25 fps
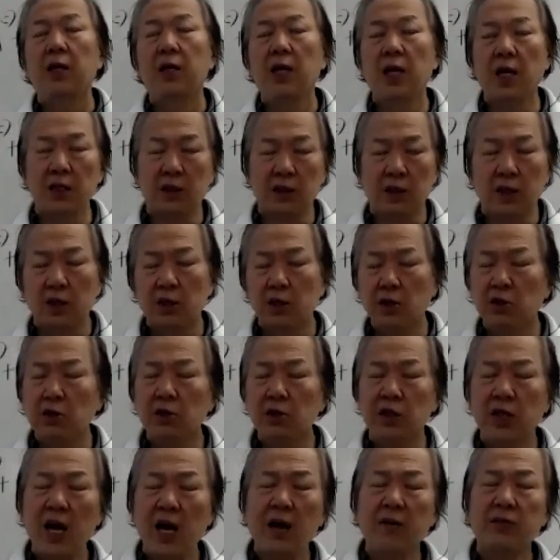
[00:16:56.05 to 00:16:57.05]
Yes, you
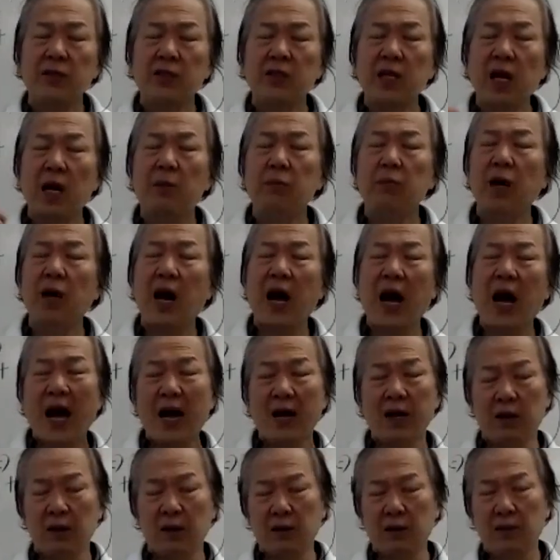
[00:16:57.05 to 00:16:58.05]
still have some
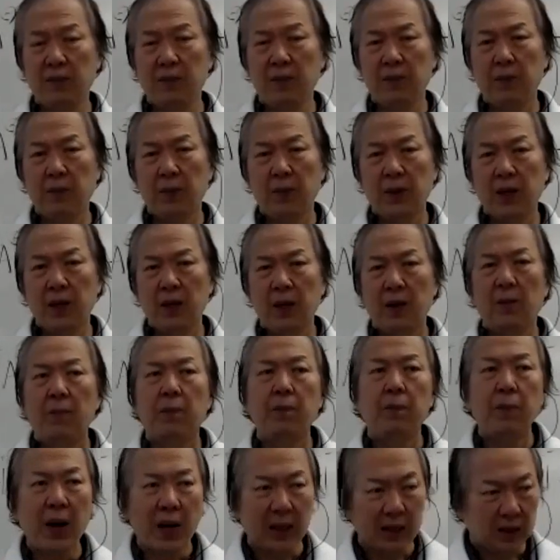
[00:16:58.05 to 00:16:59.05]
higher,
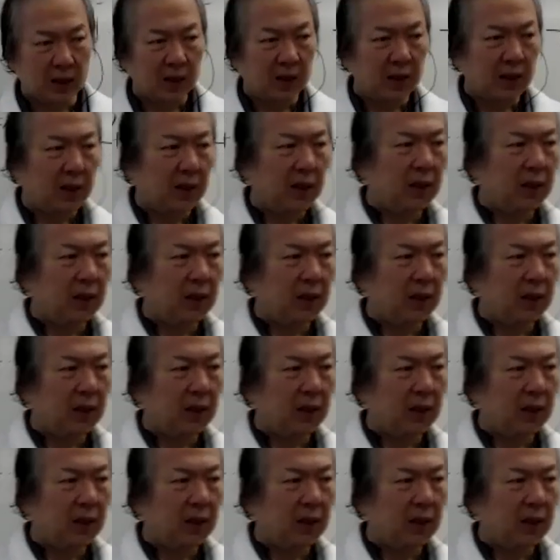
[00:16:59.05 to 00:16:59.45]
but